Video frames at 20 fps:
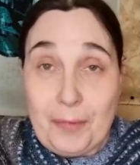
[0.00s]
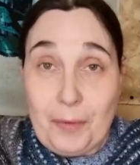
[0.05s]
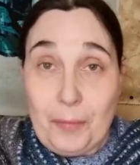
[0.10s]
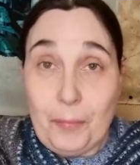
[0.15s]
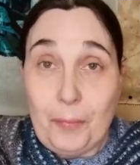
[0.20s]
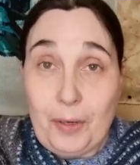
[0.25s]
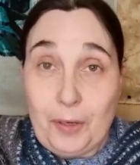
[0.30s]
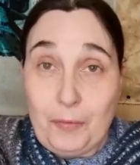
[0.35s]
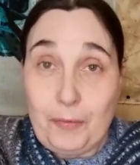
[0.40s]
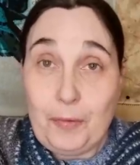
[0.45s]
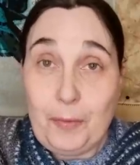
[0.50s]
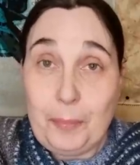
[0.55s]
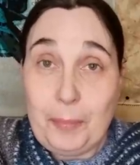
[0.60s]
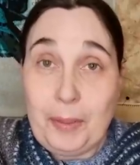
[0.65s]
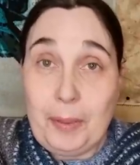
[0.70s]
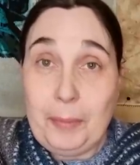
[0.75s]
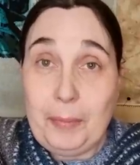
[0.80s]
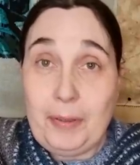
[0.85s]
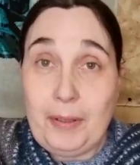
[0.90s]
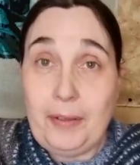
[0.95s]
wonderful
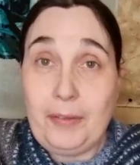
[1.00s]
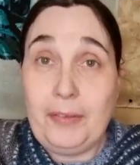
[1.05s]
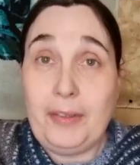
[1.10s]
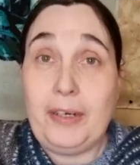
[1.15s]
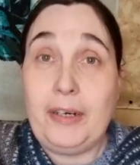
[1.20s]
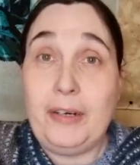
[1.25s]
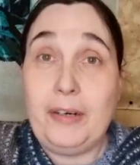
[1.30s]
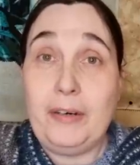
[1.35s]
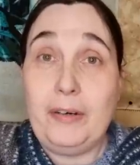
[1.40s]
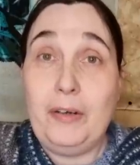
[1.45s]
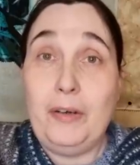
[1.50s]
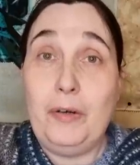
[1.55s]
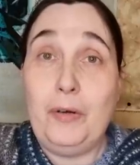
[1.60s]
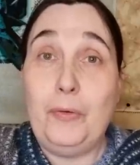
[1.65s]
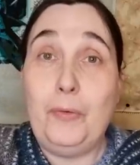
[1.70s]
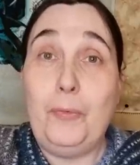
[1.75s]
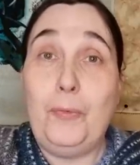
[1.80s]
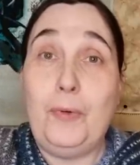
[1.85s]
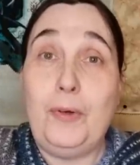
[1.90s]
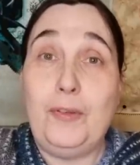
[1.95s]
people out there
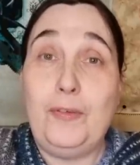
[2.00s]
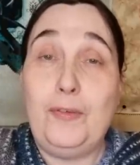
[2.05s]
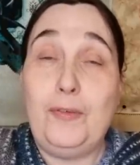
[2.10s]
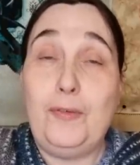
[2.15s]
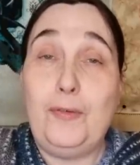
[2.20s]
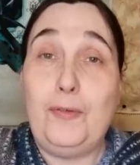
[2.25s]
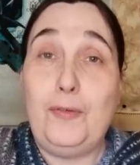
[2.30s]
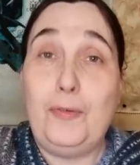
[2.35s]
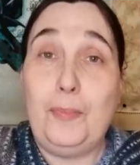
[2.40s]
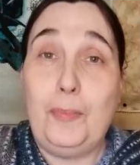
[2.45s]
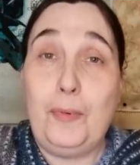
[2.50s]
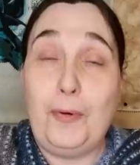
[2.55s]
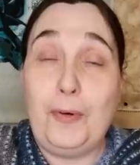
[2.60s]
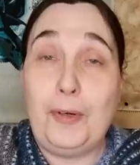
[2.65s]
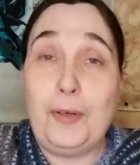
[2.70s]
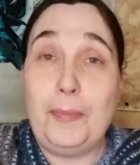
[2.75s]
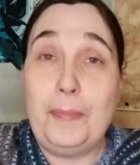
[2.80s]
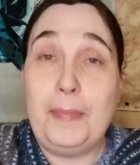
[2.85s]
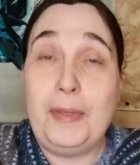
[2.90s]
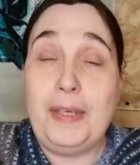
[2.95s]
who wants to
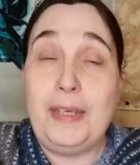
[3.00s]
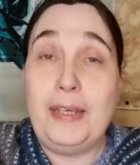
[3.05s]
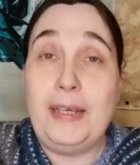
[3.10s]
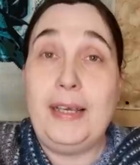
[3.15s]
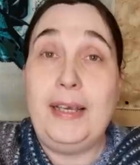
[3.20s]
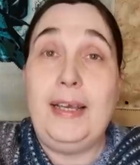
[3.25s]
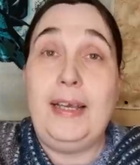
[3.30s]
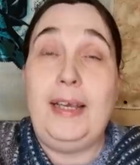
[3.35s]
support me